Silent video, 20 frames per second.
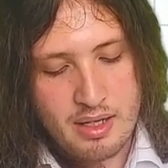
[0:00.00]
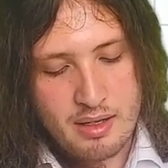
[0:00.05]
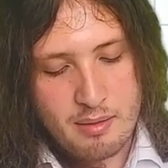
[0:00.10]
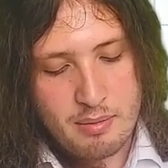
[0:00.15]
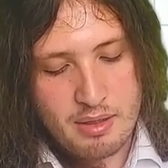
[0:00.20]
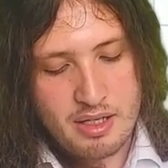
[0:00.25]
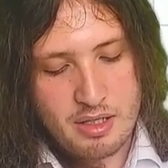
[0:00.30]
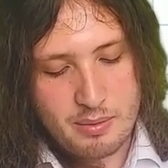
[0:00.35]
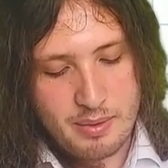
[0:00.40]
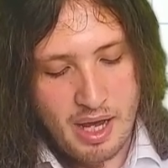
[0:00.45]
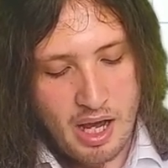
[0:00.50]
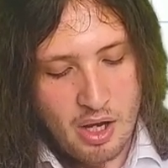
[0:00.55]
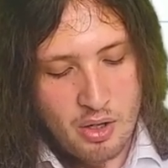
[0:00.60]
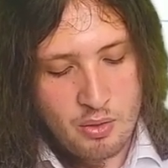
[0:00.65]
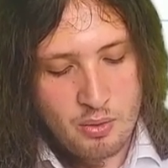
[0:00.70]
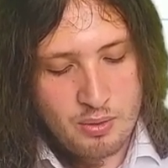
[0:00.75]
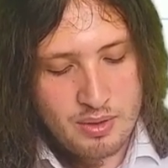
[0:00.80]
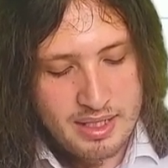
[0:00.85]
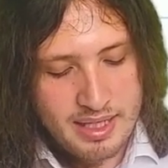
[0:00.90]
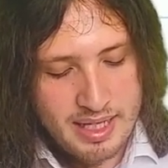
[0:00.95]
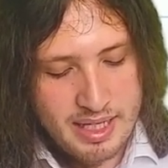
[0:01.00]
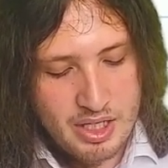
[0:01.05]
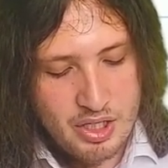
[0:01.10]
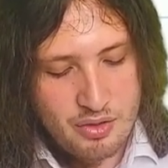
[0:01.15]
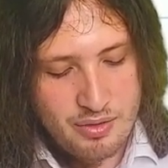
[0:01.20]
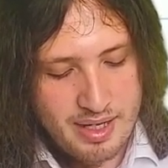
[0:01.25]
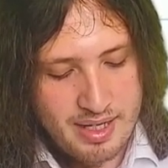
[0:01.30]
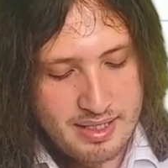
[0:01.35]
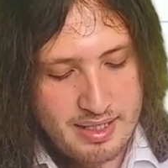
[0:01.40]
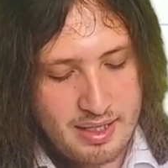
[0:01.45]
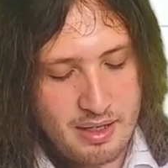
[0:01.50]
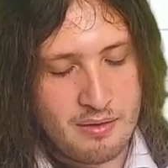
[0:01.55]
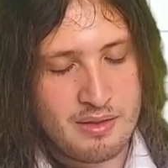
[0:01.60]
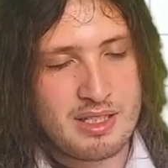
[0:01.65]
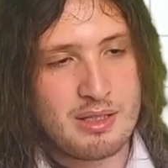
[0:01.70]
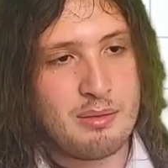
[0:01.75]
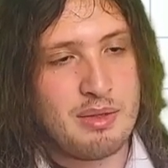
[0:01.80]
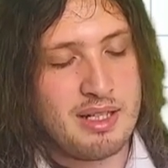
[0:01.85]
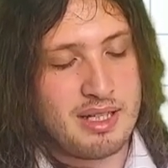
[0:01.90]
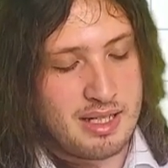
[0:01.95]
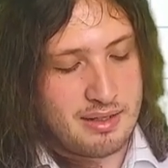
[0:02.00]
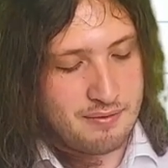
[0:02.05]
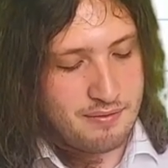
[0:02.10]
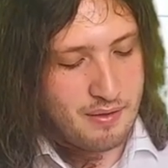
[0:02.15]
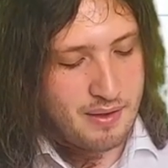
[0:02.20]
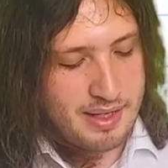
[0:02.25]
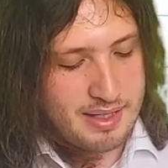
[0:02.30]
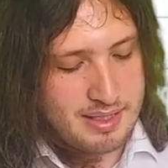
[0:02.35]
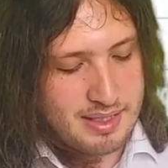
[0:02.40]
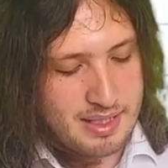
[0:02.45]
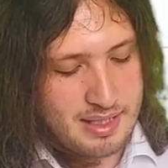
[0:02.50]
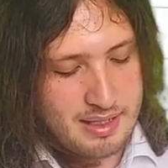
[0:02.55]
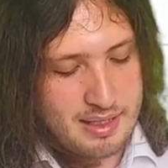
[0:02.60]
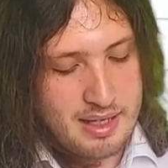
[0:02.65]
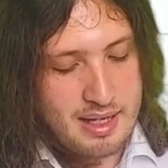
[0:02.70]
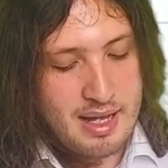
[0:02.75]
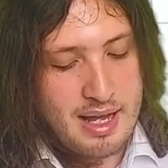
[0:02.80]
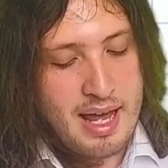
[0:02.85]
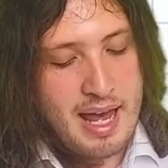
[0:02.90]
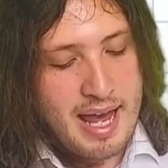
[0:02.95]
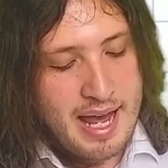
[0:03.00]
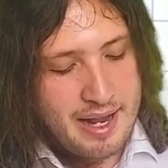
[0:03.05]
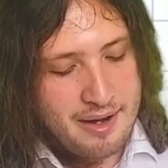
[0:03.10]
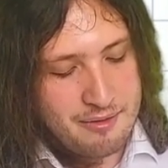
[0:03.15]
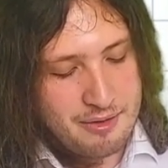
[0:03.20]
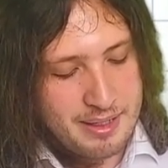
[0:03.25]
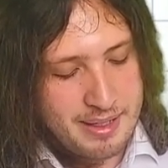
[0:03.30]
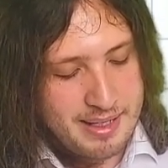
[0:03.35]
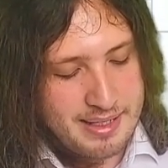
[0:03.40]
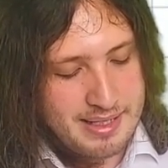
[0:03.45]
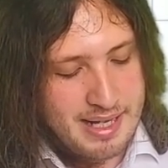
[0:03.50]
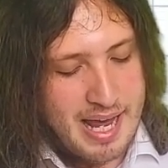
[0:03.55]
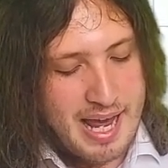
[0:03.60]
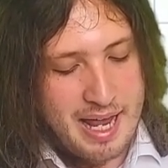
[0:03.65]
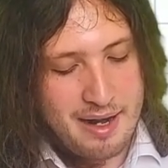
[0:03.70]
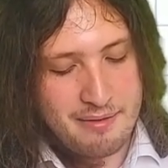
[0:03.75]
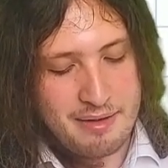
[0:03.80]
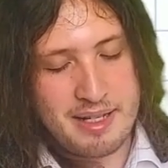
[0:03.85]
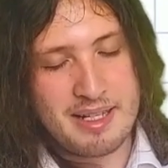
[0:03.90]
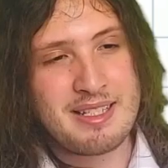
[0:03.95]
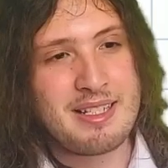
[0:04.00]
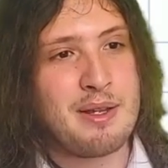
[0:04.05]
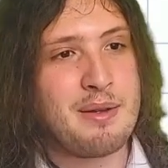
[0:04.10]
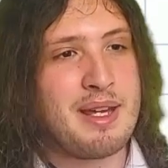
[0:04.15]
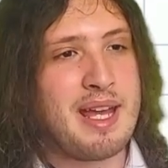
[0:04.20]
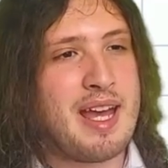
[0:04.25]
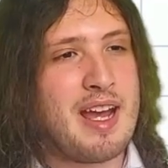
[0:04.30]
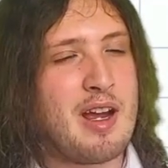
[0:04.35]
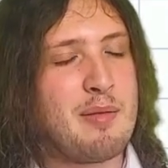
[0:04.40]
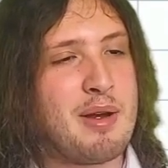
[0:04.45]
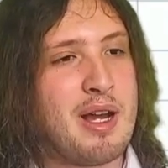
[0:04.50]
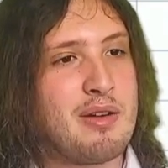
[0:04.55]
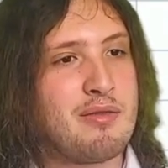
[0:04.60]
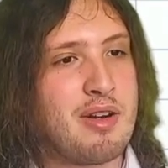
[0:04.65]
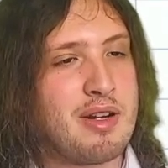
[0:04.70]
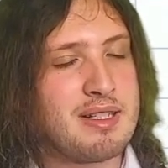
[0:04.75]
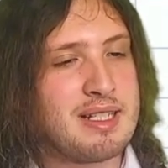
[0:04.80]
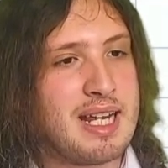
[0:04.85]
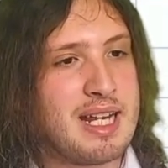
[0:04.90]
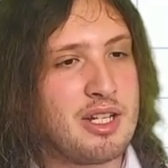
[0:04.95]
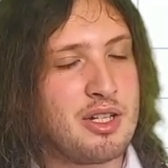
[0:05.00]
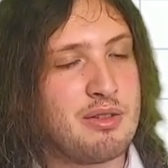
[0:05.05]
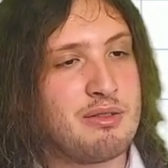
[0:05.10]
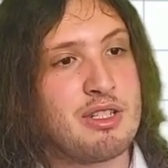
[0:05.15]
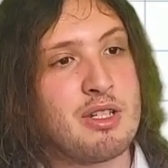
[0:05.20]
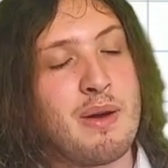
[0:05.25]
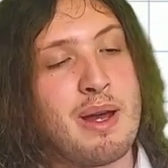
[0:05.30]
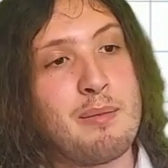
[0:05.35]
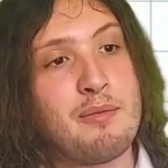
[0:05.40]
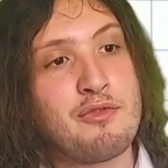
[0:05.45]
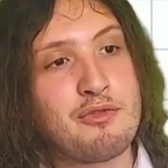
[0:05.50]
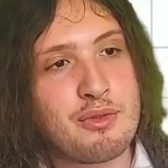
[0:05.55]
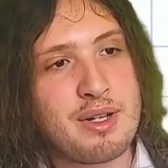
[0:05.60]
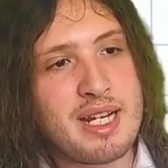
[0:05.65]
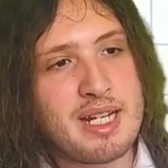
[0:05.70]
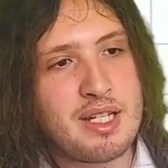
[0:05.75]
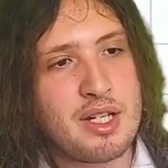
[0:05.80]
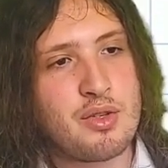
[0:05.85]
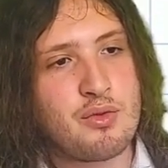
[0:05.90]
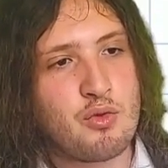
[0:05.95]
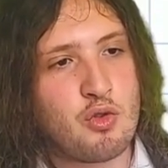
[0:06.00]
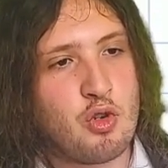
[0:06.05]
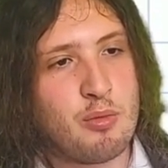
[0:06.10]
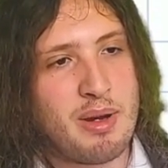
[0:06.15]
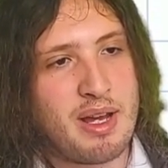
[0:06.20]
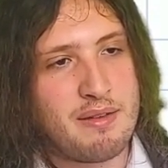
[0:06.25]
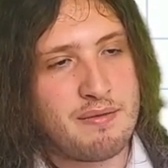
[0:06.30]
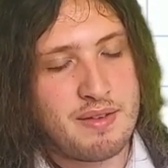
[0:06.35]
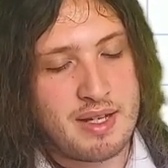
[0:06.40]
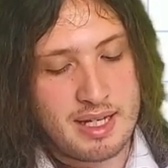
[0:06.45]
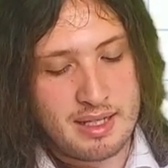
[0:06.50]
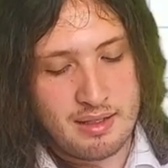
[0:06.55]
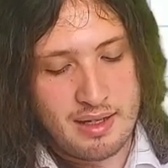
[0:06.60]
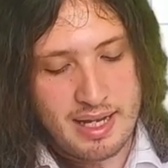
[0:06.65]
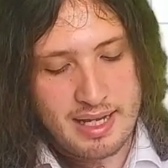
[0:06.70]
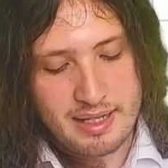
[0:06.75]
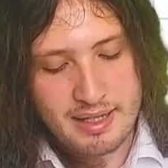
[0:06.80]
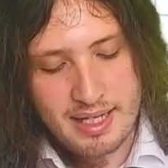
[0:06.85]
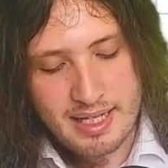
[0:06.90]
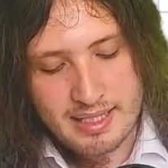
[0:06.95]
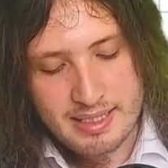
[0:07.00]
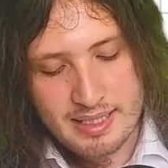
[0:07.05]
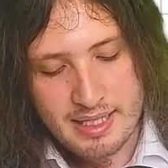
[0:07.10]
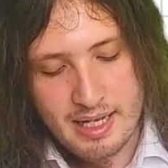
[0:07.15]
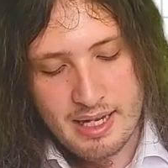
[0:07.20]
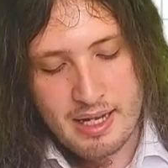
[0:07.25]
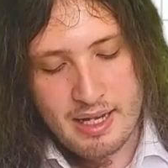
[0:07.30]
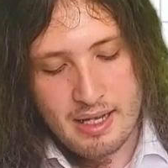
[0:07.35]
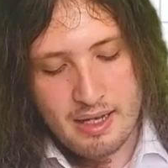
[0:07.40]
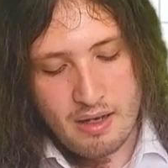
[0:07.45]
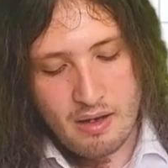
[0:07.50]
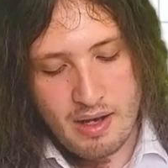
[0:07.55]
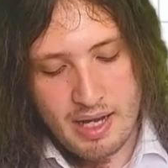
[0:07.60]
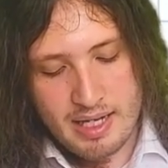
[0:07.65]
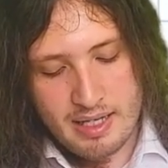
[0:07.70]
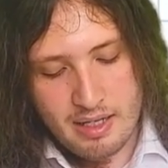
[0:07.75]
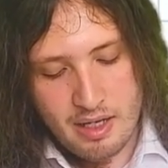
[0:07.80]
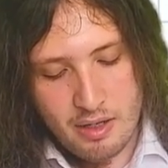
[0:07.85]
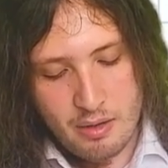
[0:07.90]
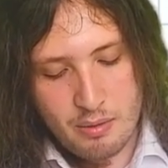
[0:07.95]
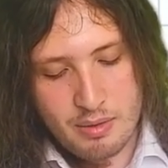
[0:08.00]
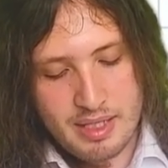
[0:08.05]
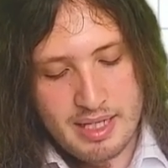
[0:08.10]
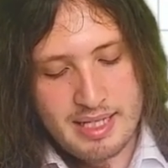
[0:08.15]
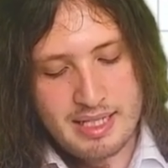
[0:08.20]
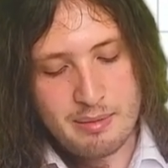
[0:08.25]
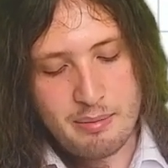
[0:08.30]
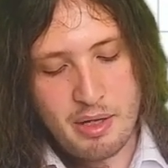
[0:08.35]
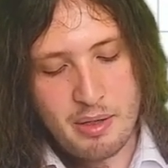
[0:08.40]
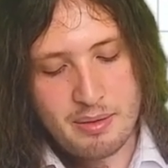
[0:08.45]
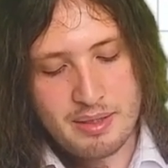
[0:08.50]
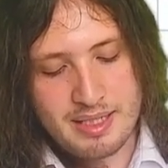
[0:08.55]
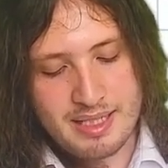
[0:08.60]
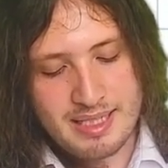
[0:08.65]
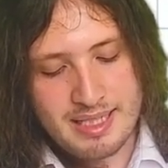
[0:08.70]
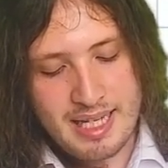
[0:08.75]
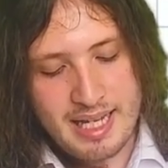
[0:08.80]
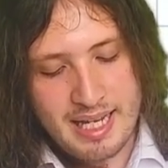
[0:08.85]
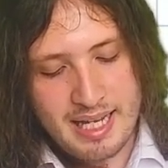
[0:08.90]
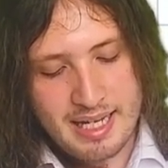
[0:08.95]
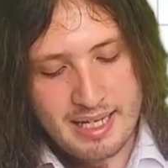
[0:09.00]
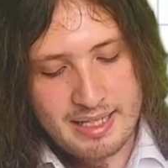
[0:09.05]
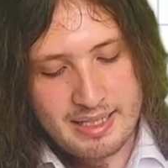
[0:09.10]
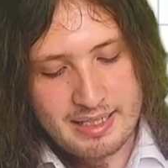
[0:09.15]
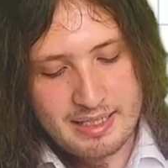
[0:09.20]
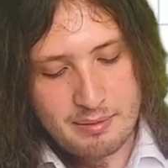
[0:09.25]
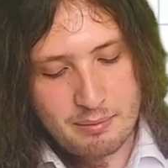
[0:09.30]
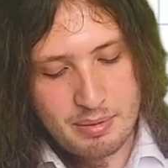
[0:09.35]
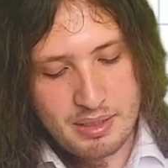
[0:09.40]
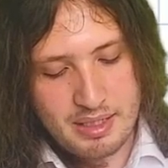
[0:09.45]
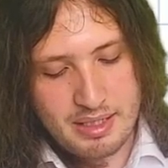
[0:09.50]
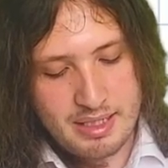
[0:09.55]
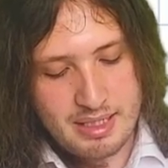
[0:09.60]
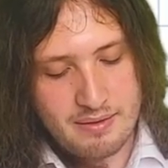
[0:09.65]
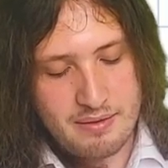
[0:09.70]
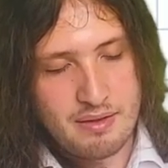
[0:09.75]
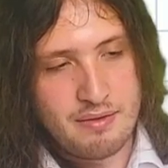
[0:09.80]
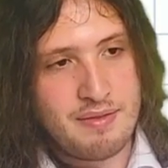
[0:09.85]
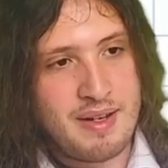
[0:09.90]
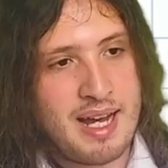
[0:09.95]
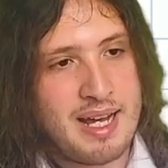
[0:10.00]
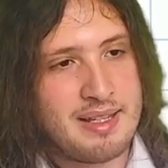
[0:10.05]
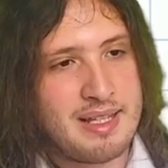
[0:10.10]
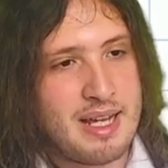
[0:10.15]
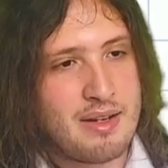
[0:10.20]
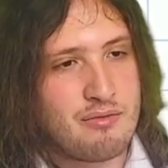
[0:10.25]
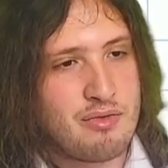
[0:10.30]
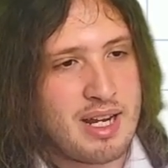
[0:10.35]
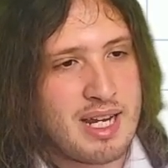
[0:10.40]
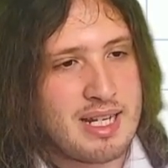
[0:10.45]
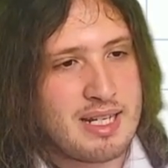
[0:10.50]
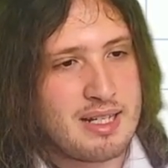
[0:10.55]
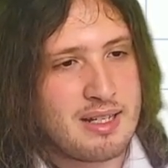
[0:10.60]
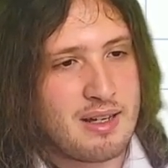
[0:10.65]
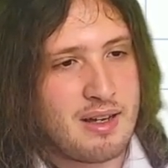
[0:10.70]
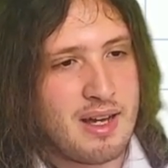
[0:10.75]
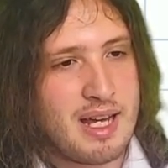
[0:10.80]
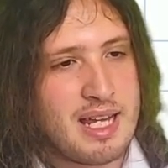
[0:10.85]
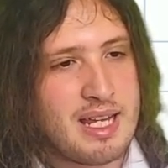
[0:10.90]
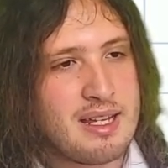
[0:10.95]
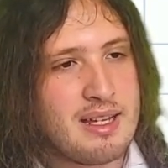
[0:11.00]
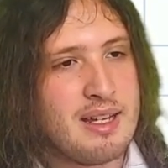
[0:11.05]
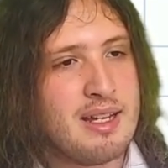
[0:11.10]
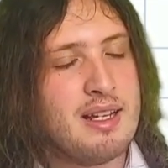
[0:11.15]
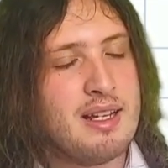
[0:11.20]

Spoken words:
Because we're only interested ultimately in finding areas. Areas don't care about rotation. So I'm free to draw my figure like this. I know these are both 6 because of the fact they're radii.